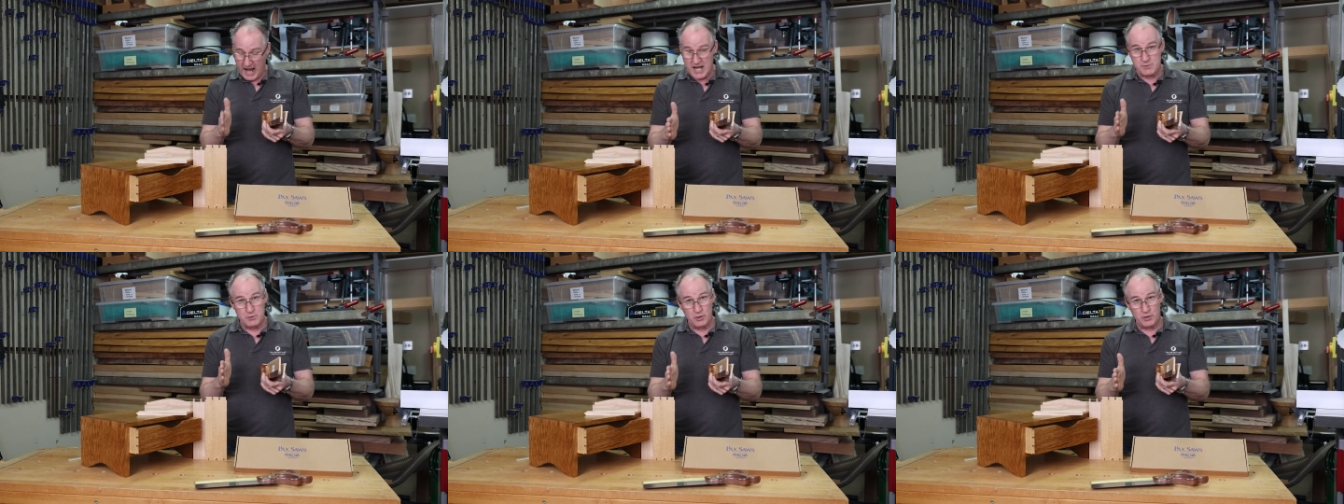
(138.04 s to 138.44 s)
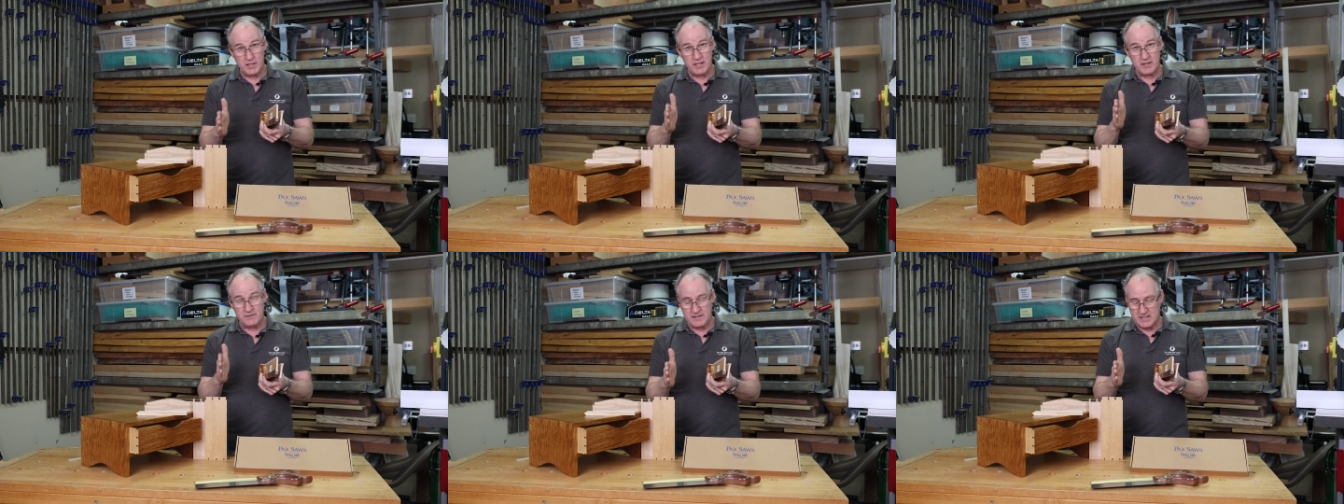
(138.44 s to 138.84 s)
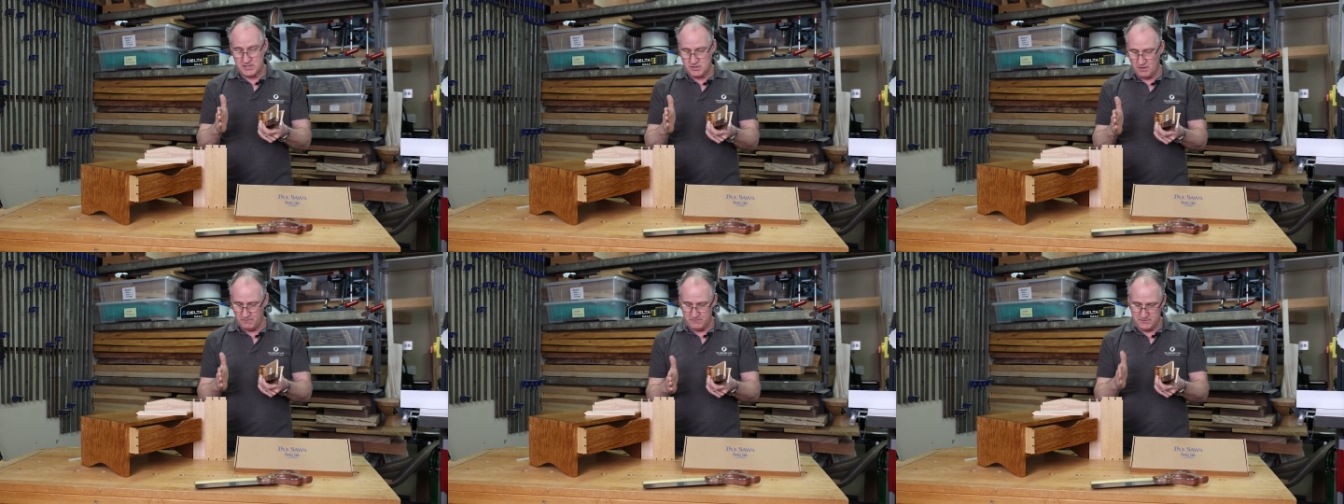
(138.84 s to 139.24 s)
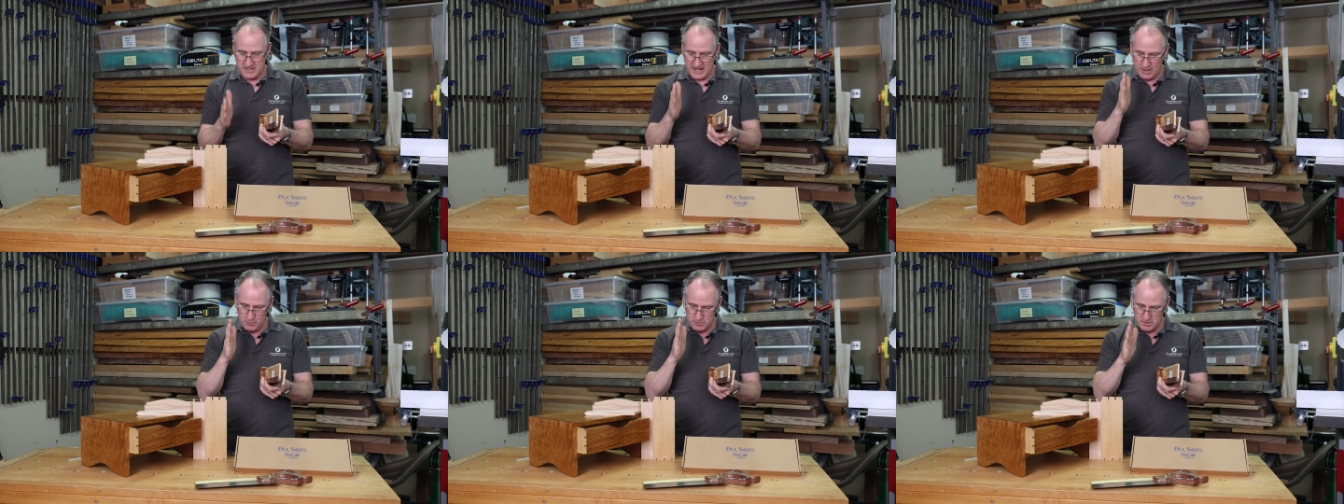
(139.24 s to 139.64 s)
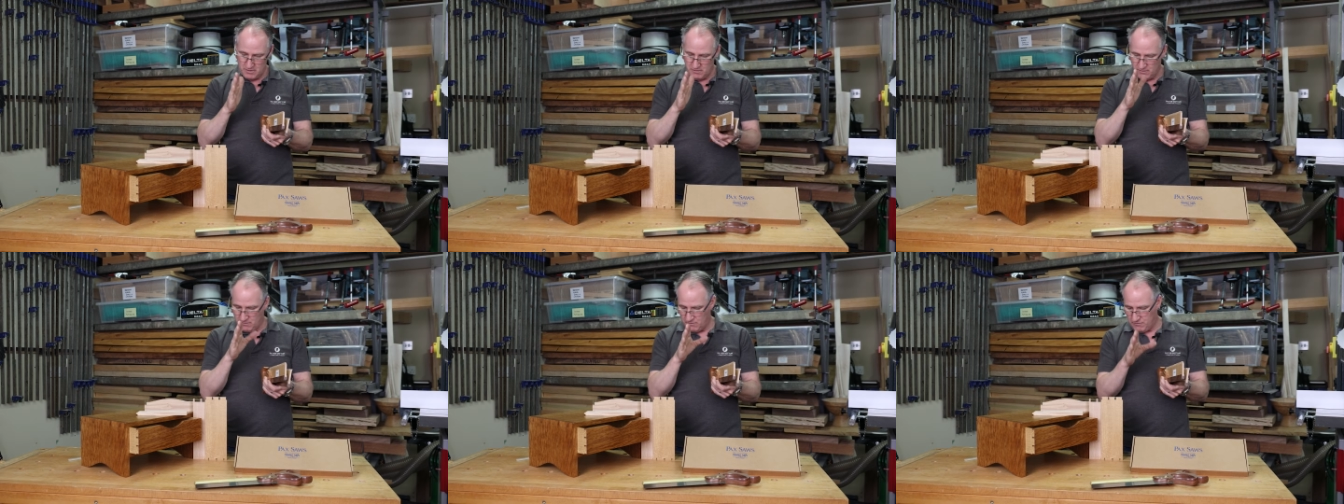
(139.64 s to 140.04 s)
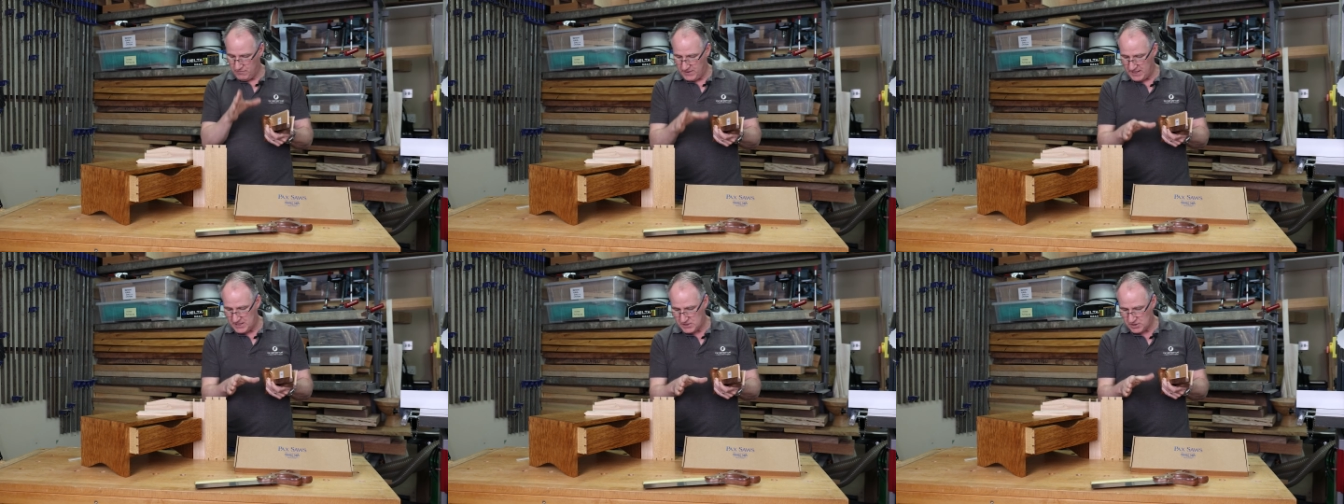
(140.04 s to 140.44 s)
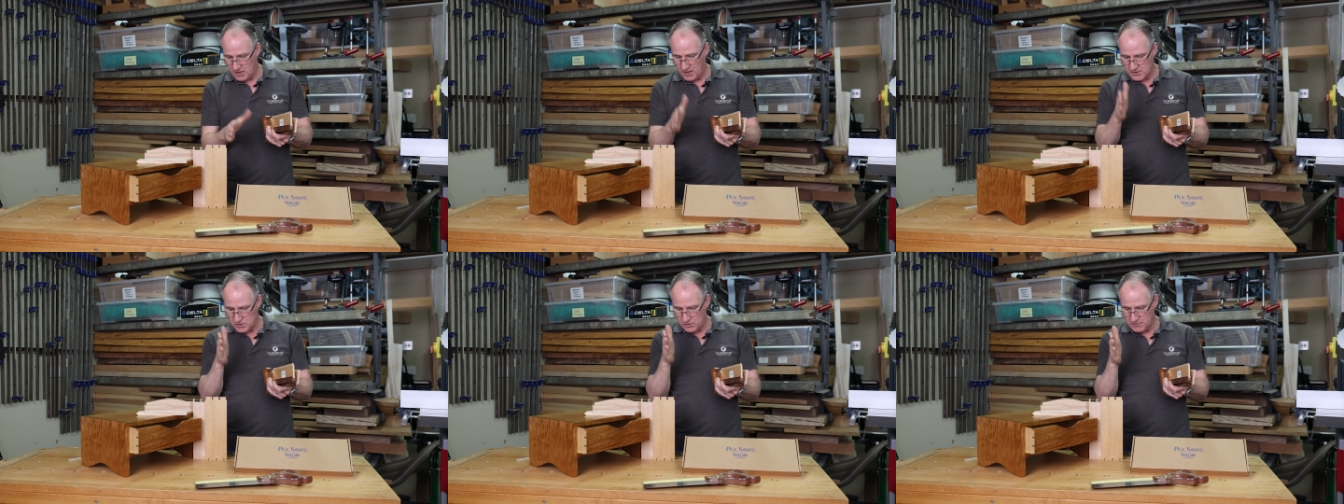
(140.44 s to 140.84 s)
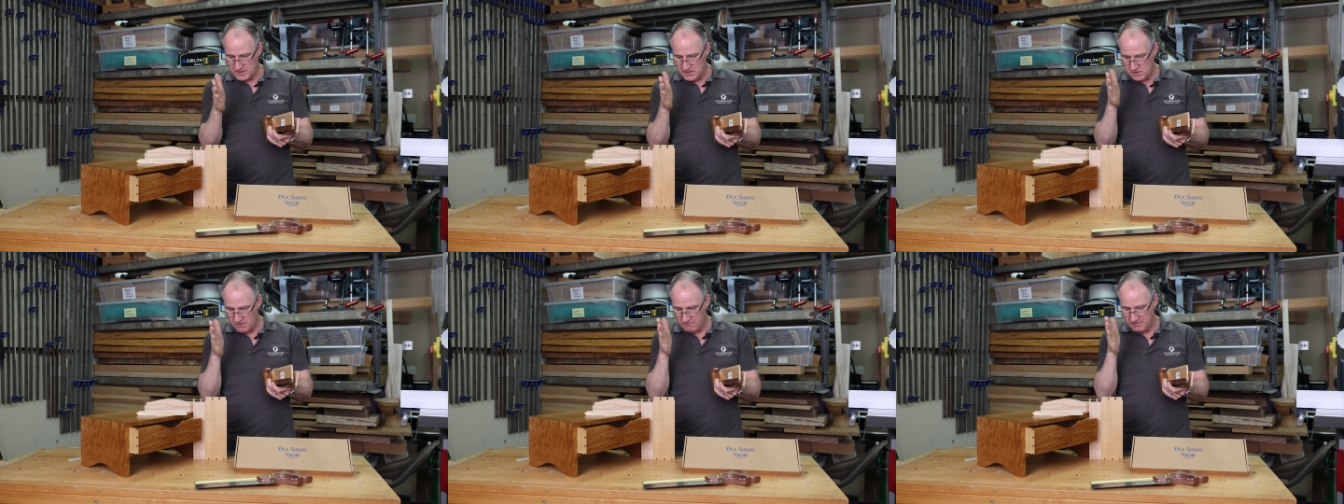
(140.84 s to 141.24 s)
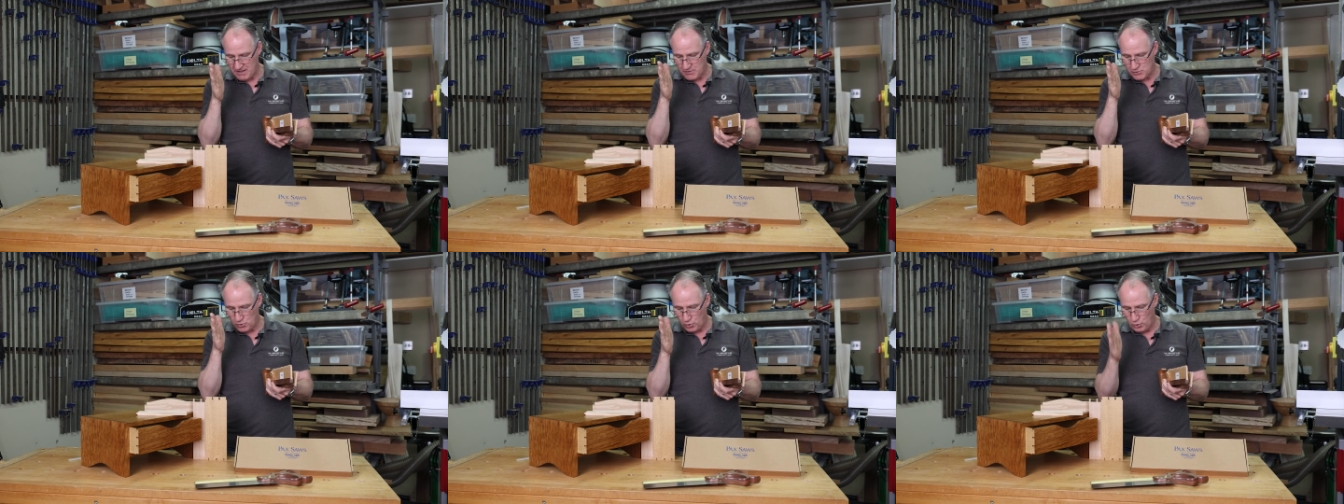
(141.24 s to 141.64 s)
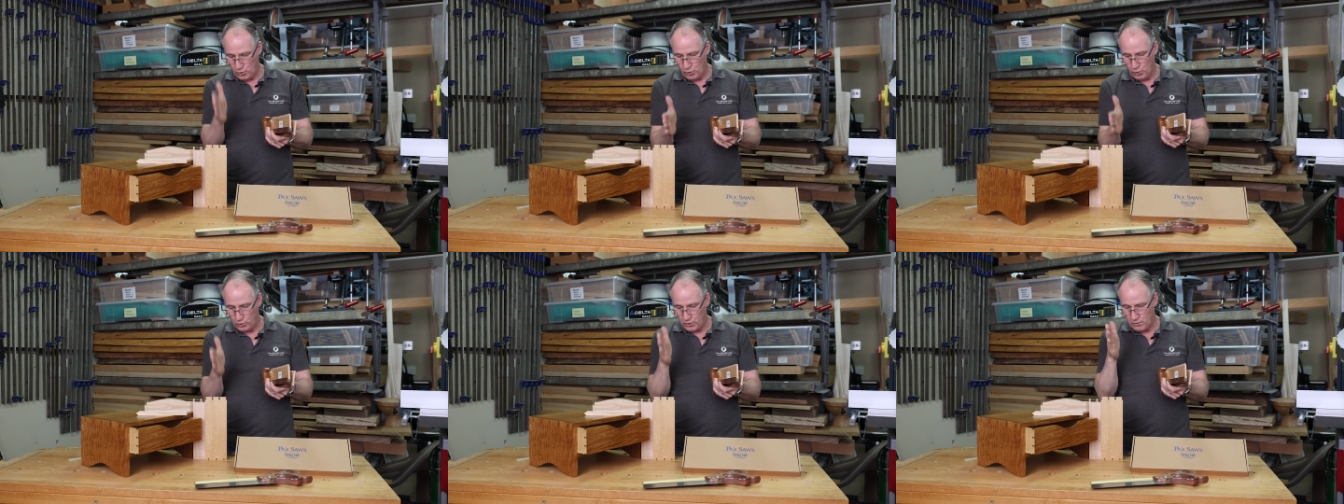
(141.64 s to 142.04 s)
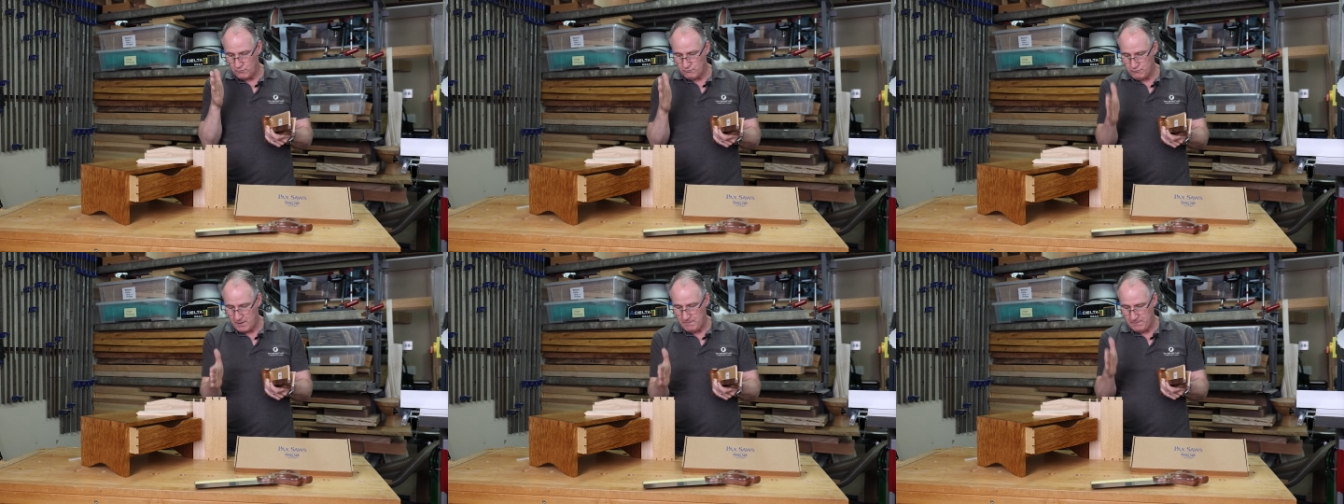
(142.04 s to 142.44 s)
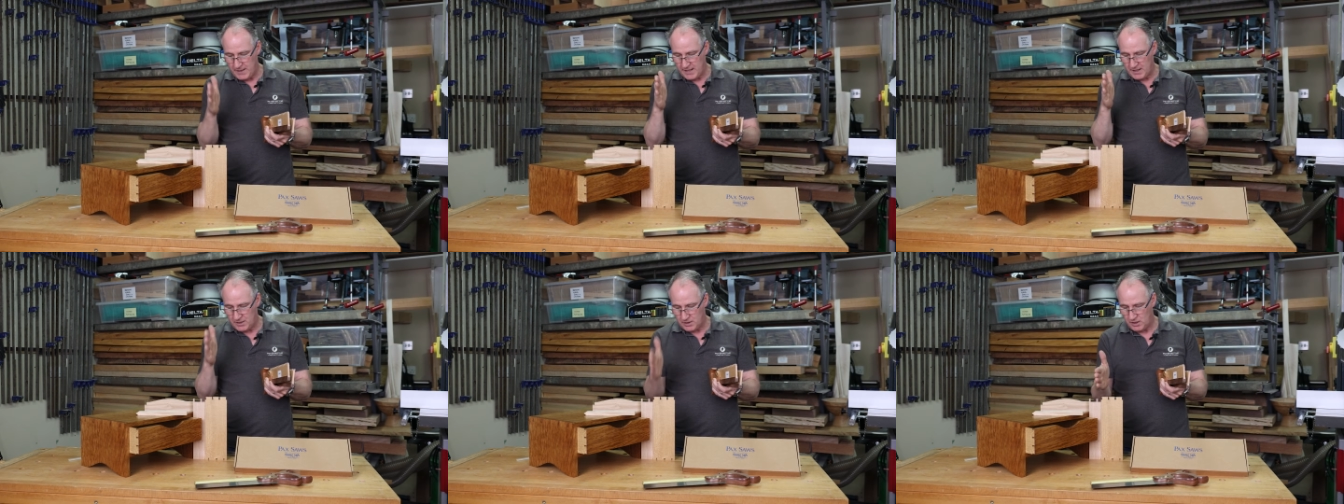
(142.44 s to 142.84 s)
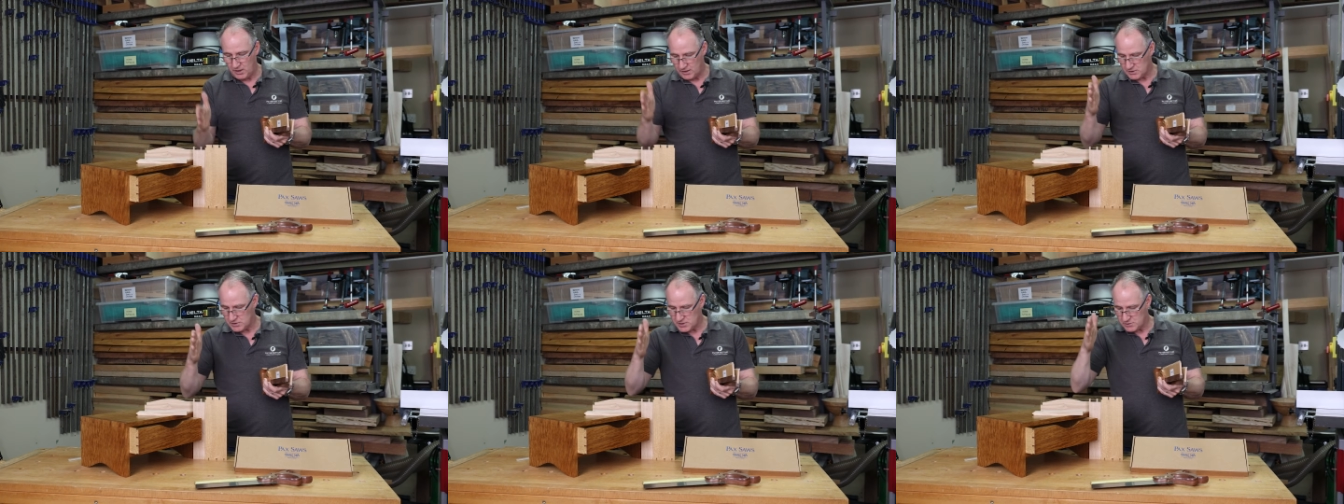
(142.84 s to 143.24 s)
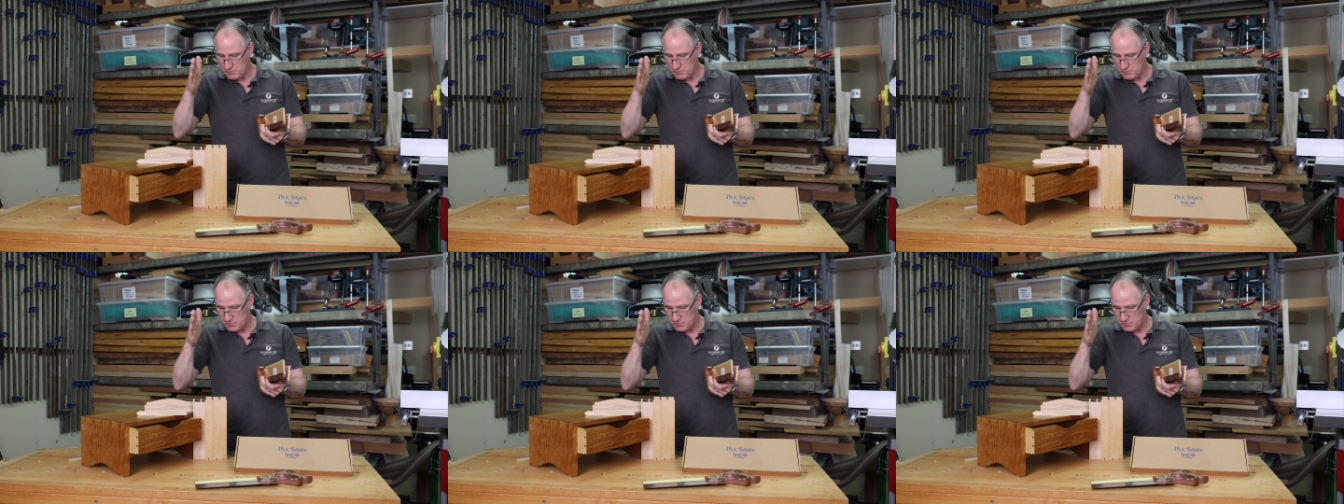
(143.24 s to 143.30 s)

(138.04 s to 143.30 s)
As we're looking at these dovetails, these cuts on these dovetails are all ripping cuts,